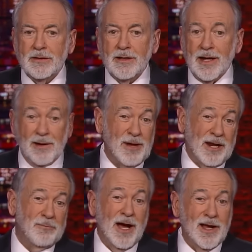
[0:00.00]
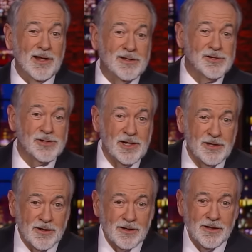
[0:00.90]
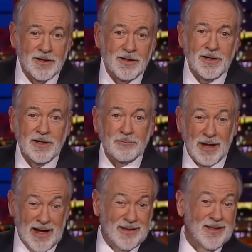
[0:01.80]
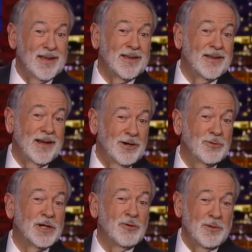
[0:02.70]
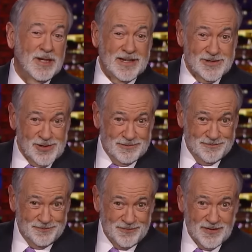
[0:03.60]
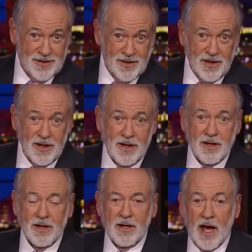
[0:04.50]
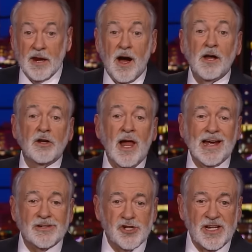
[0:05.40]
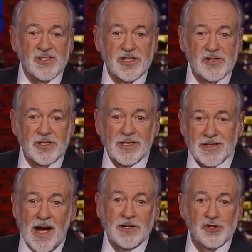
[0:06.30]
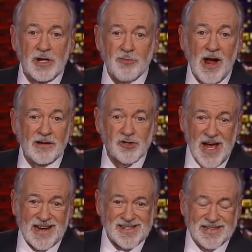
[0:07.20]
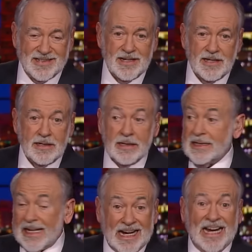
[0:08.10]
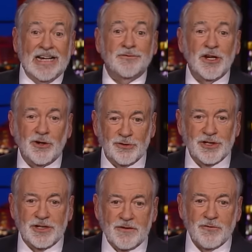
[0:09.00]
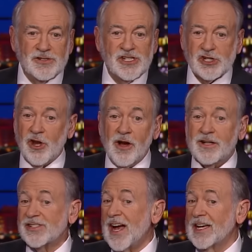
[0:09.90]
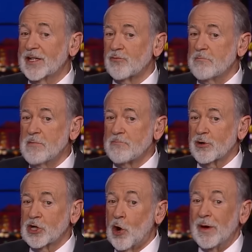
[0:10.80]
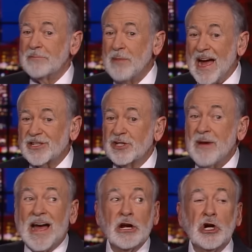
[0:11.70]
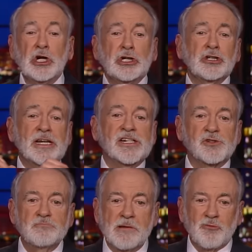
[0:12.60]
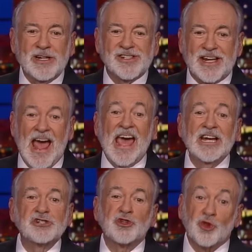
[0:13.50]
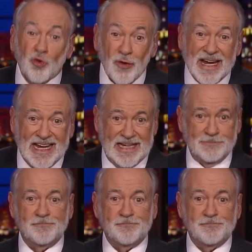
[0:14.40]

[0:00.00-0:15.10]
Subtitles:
Hey, I'm not a biologist either, but I think I know what a woman is. And unlike Justice Ketanji Brown Jackson, I've known the difference as long as I can remember, going back to my earliest memories at age 3.